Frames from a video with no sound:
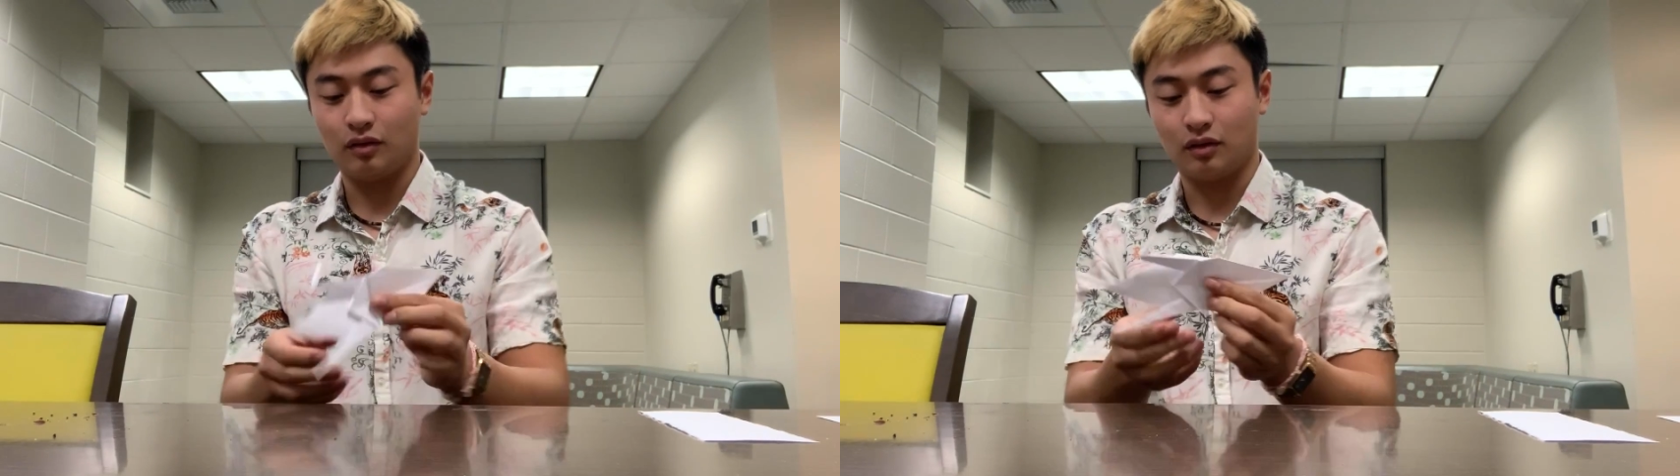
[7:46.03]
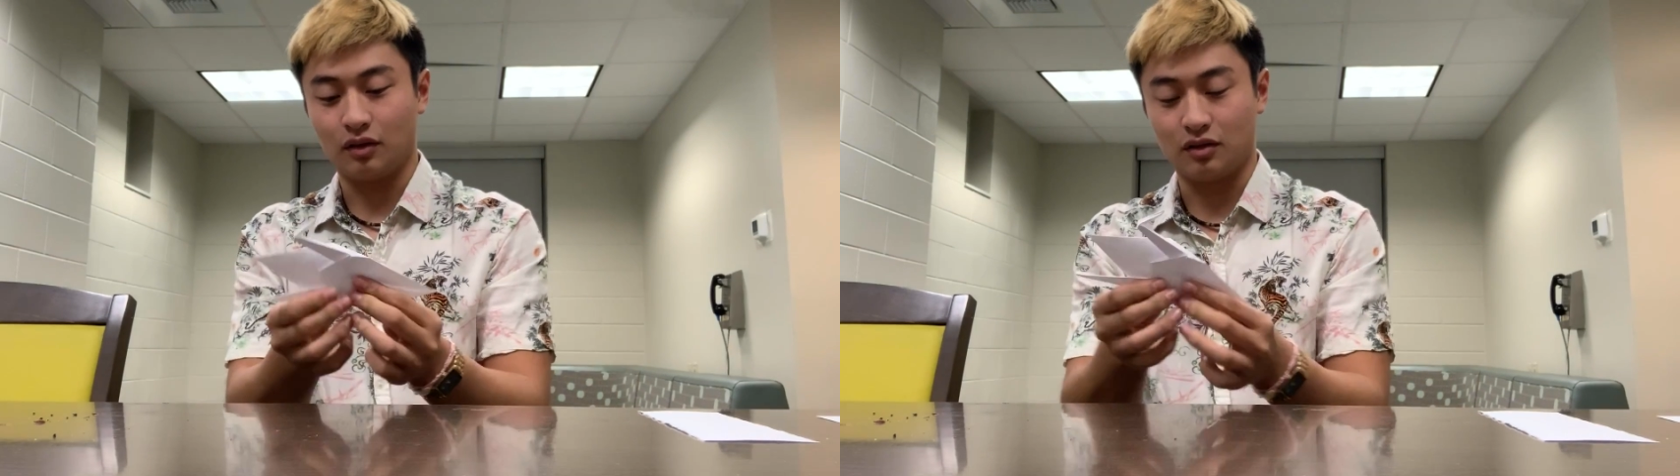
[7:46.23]

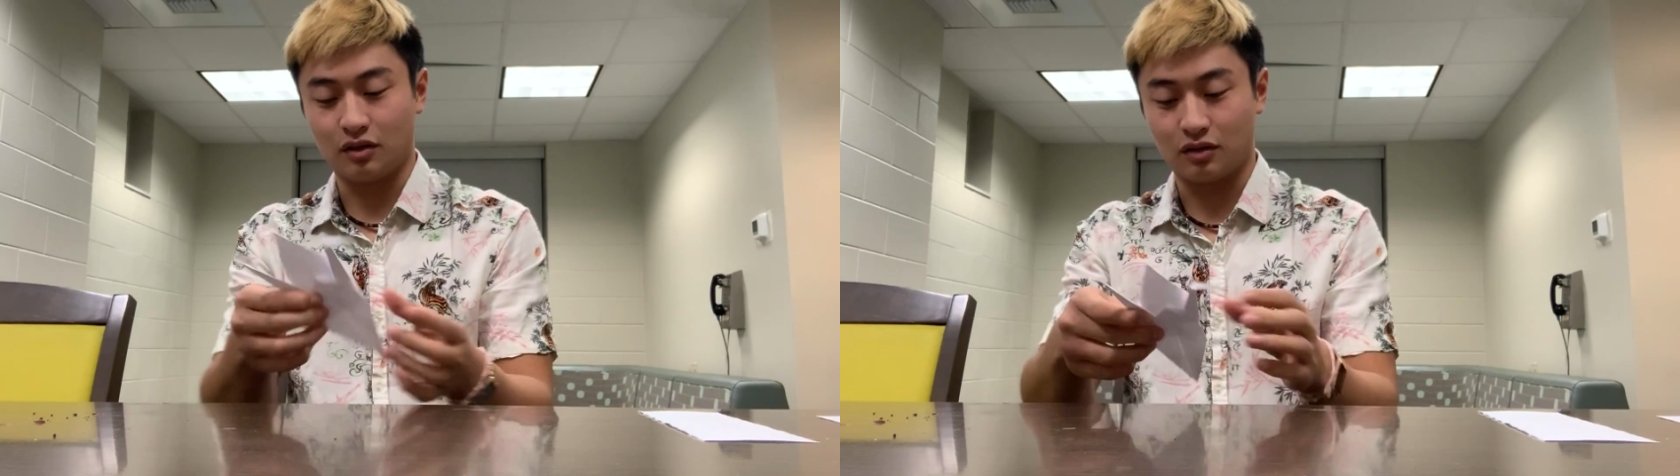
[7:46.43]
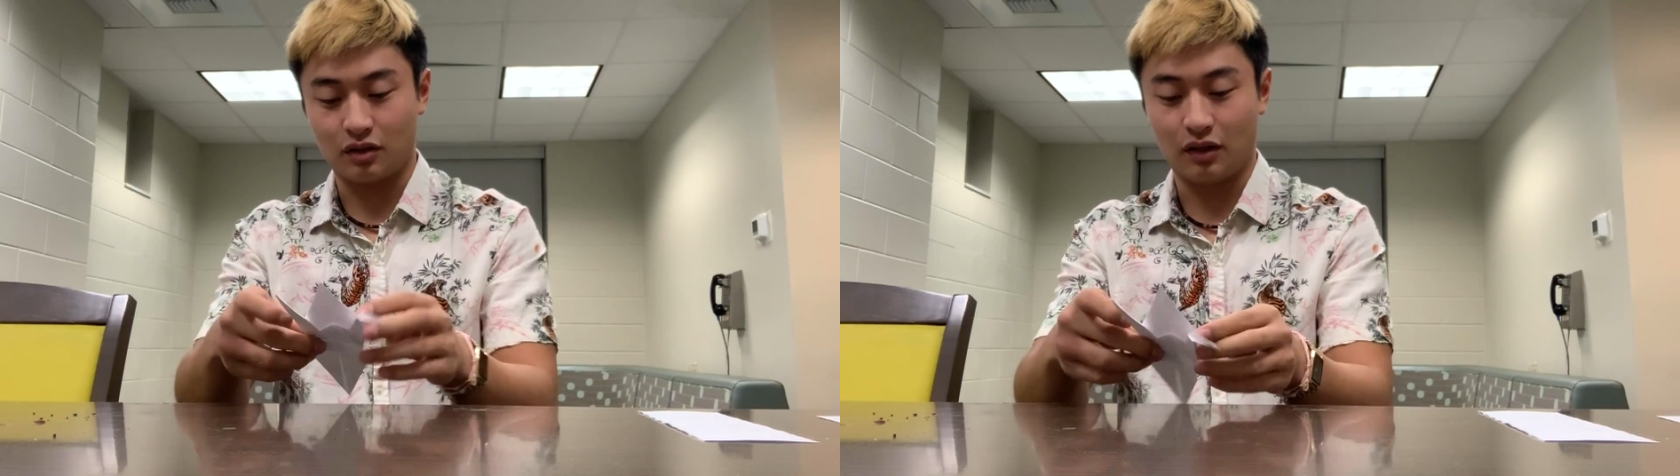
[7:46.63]
because
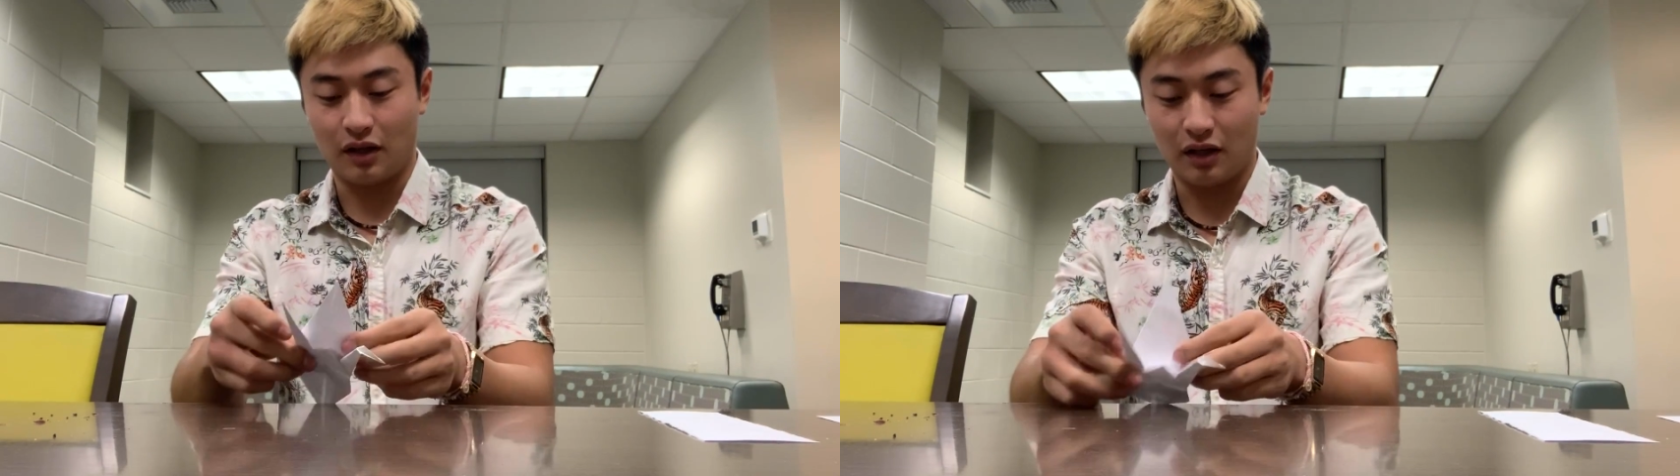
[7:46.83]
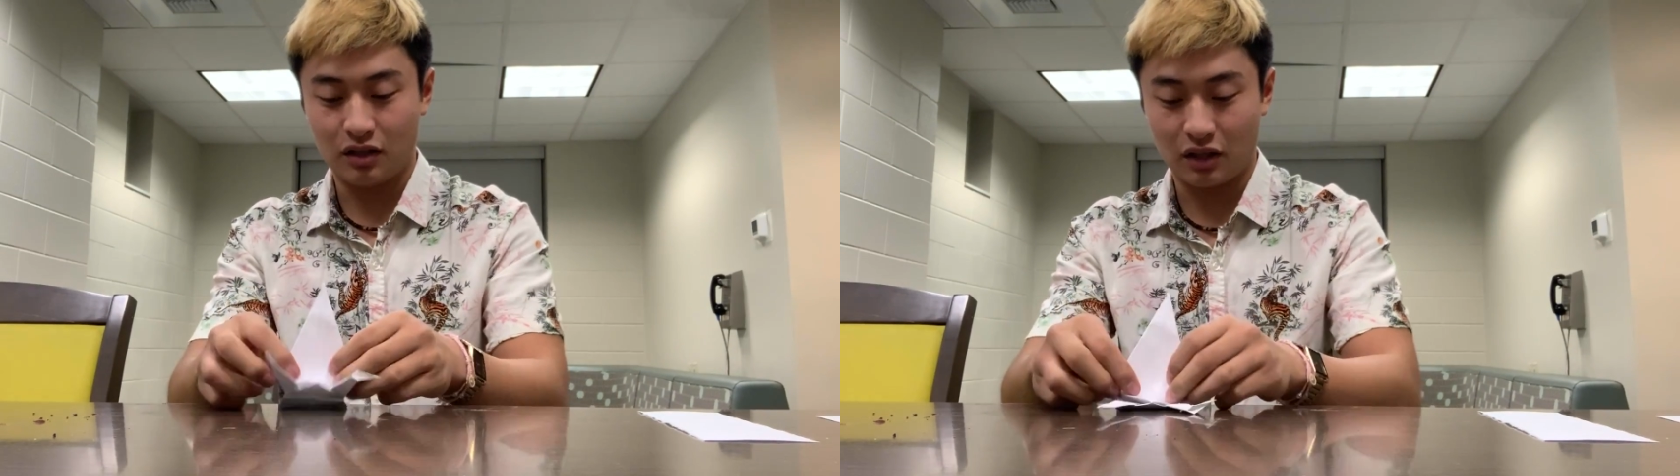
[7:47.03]
there's an
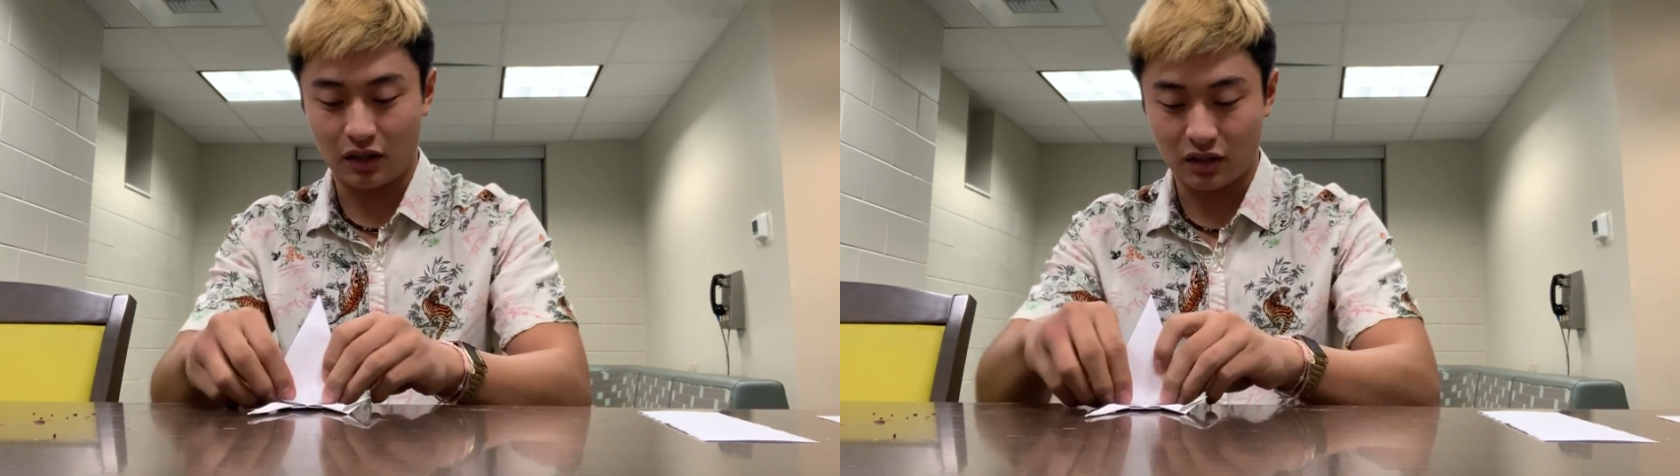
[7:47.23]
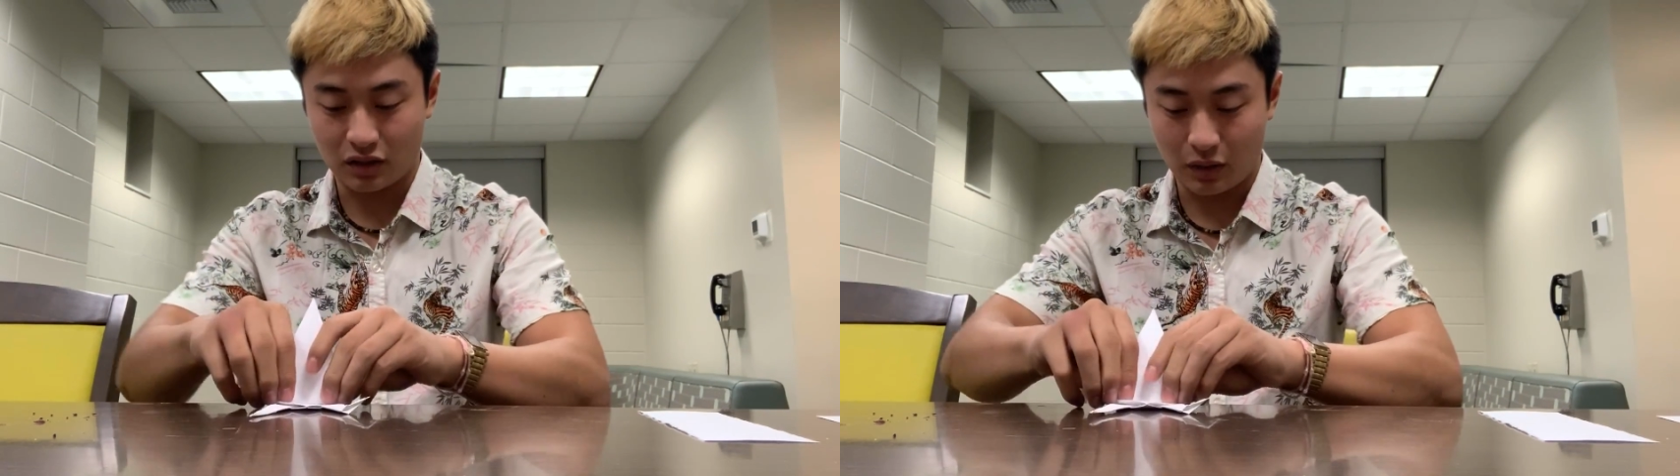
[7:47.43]
edge that
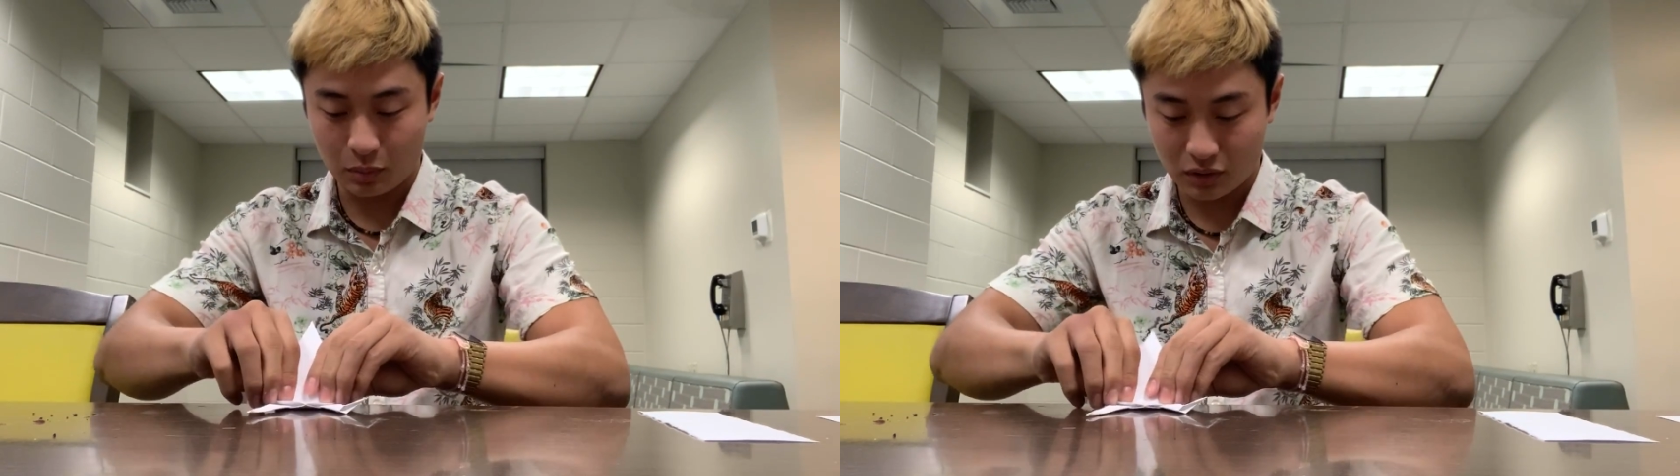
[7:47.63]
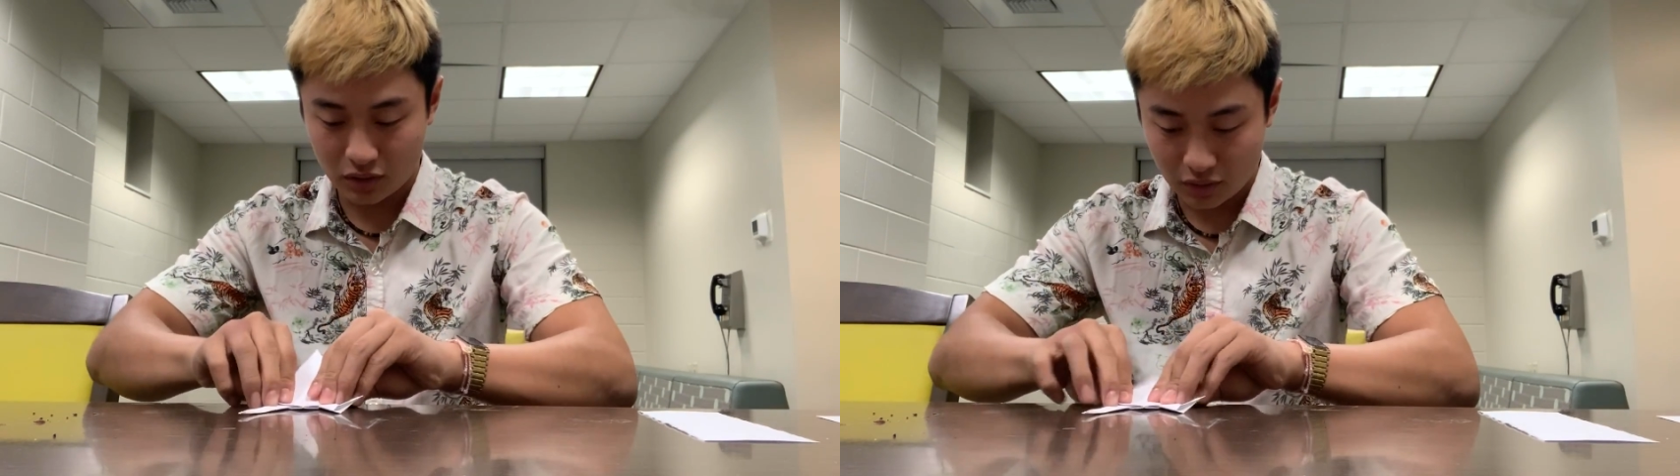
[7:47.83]
it stops,